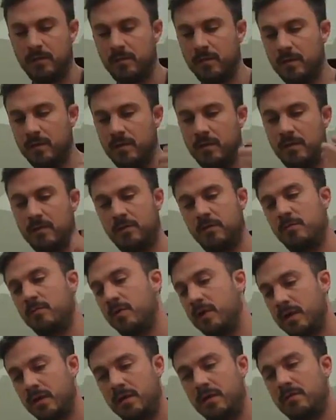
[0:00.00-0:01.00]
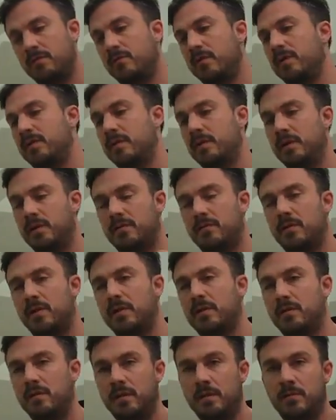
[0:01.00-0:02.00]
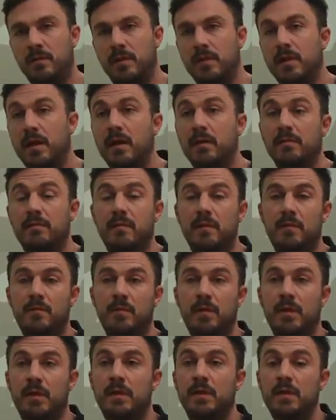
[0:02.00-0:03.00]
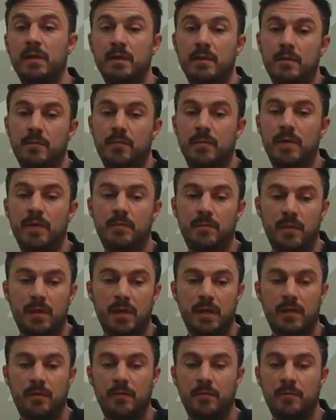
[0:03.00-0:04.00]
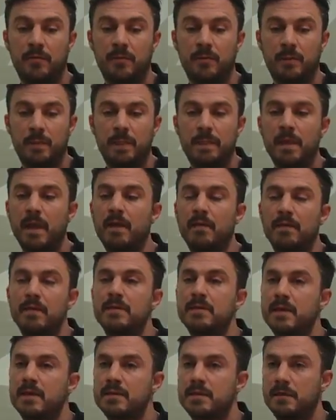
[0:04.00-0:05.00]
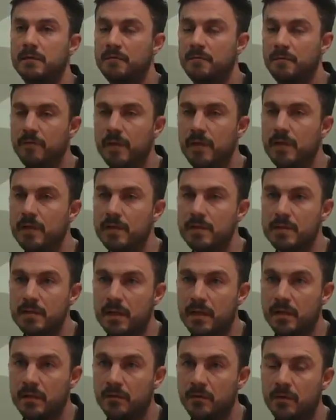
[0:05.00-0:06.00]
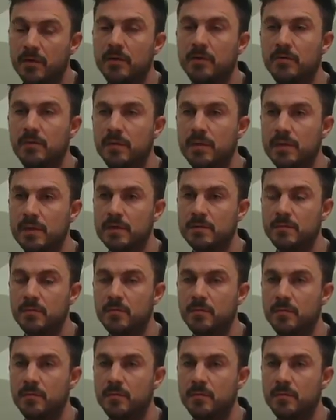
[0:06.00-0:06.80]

until, you know, and iterate until we kind of, yeah, this actually feels like you're doing this